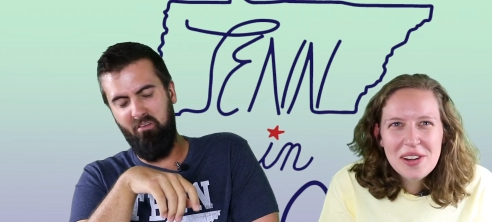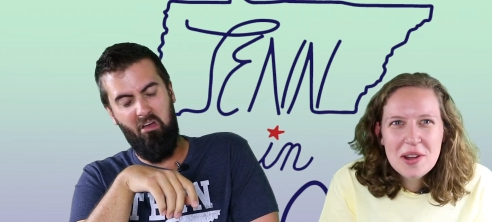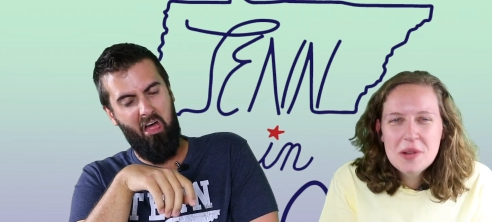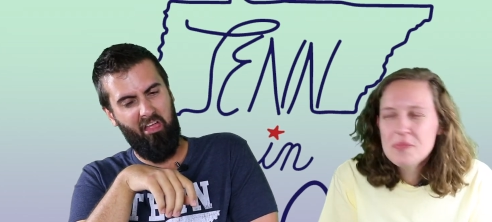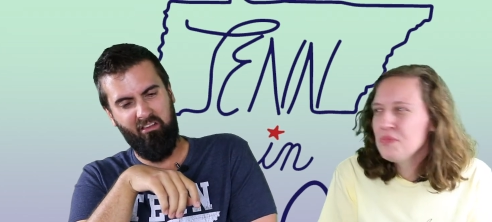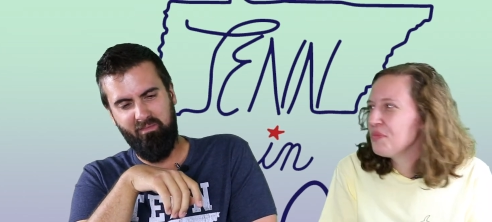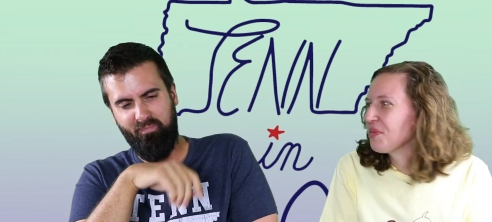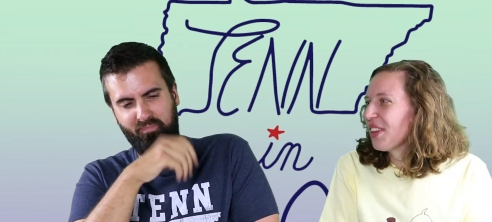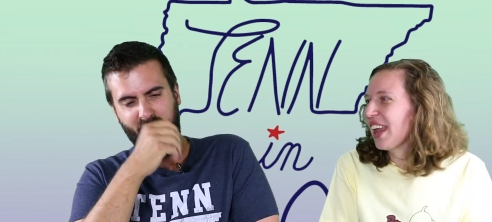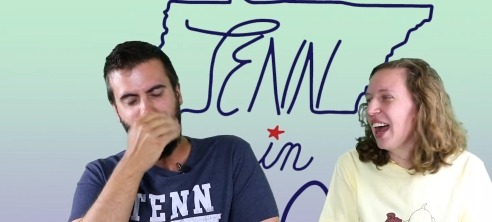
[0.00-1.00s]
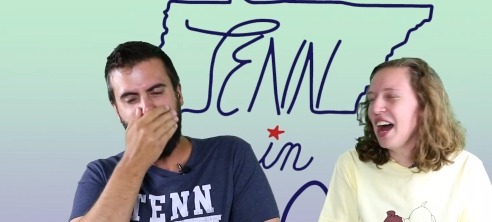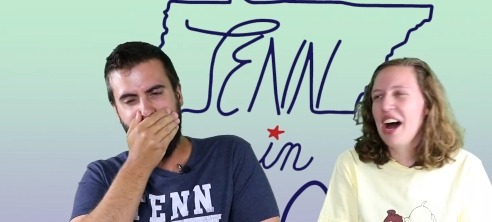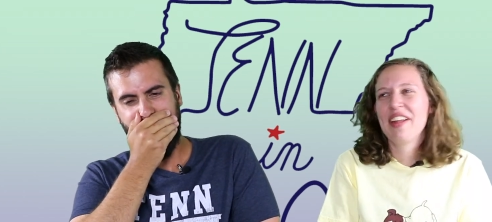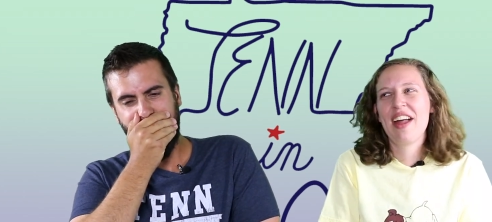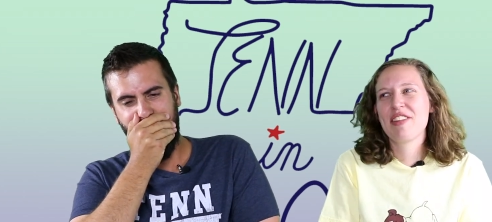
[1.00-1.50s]
Speaker 1: Ugh.
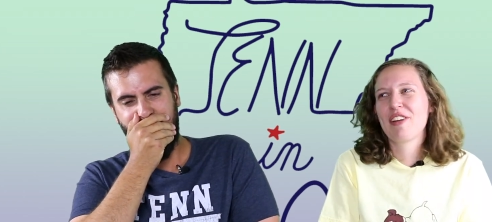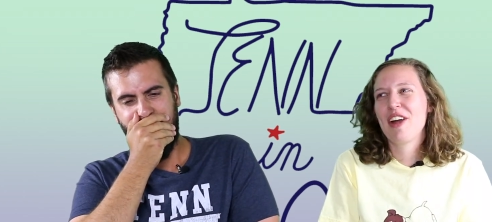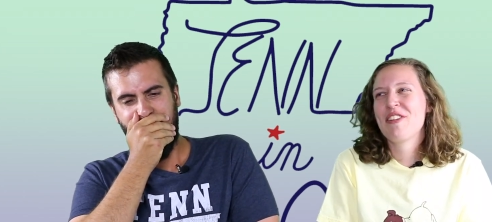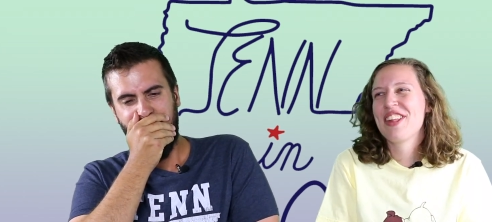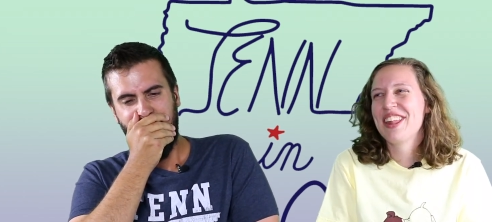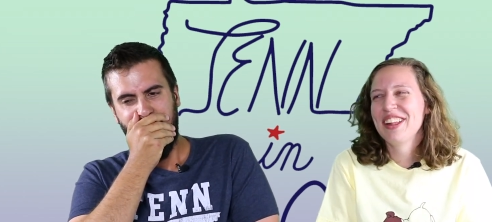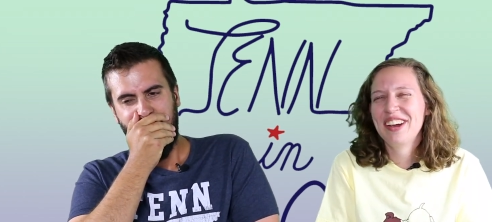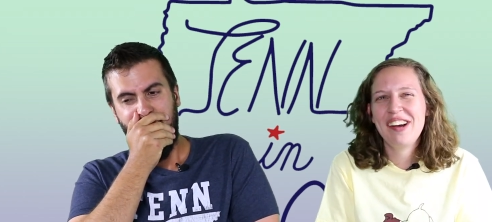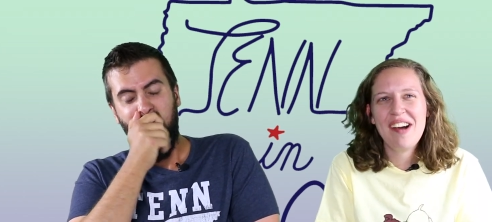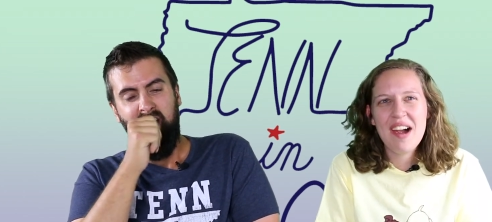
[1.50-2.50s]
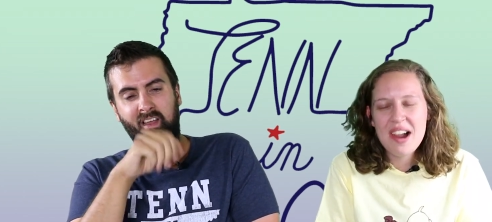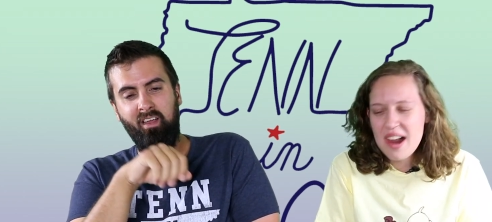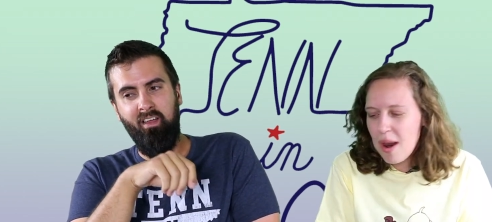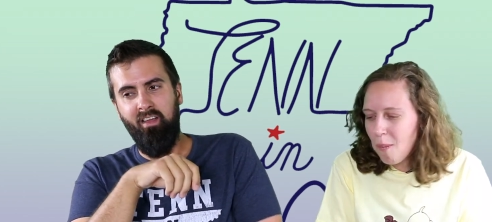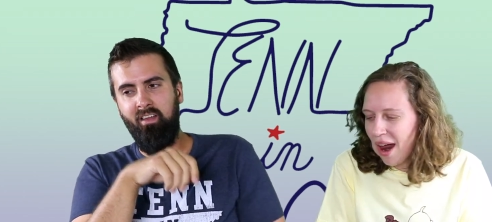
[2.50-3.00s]
Oh, that's gross
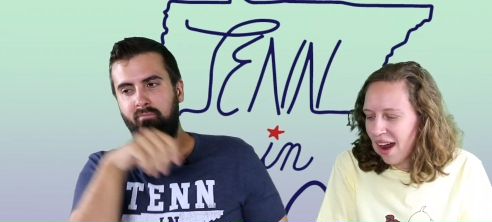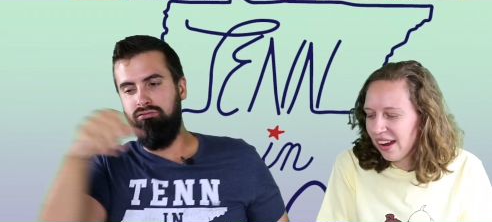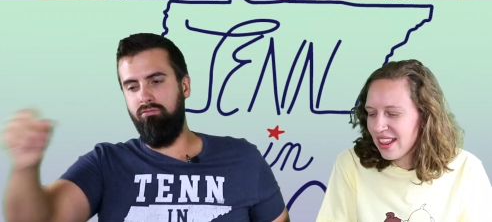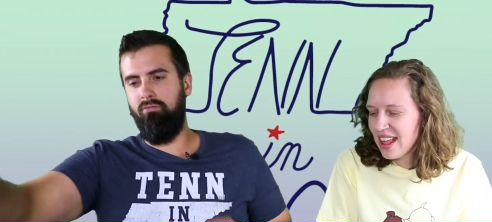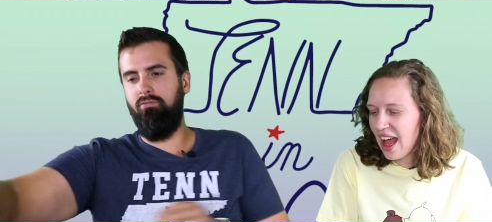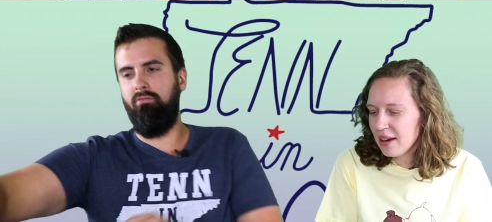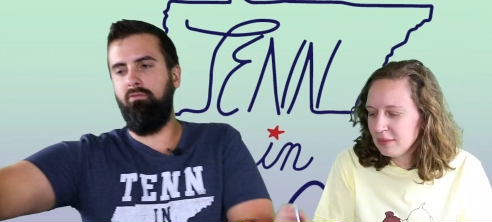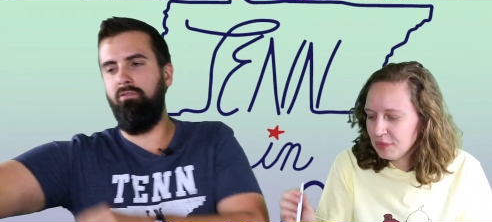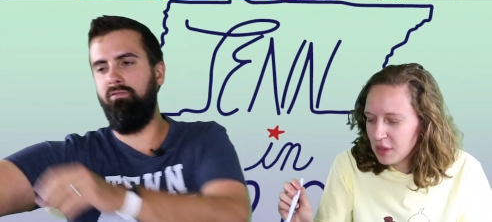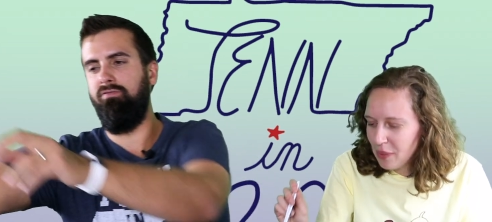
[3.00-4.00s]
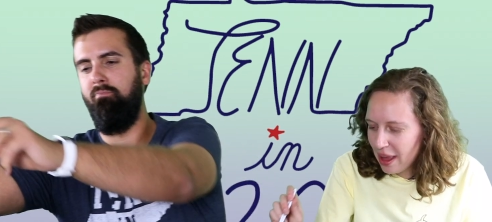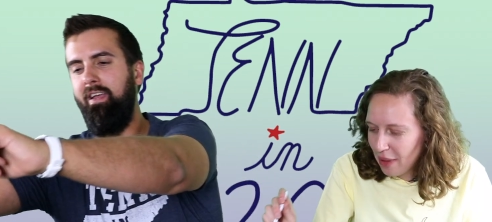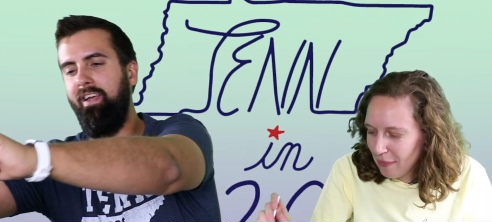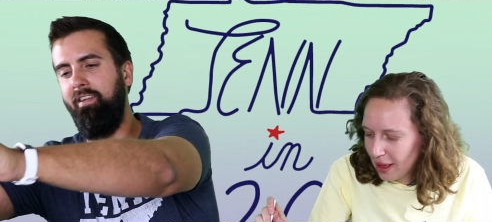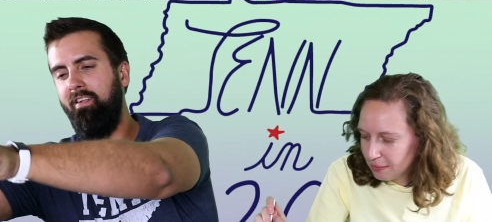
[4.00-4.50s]
wait, wait,
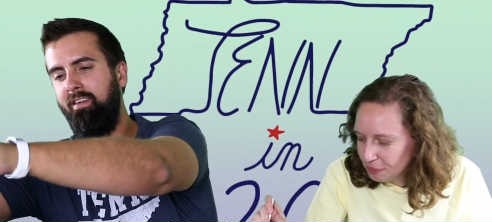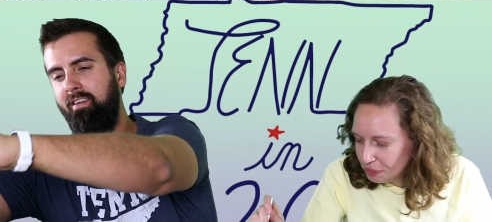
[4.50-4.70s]
wait.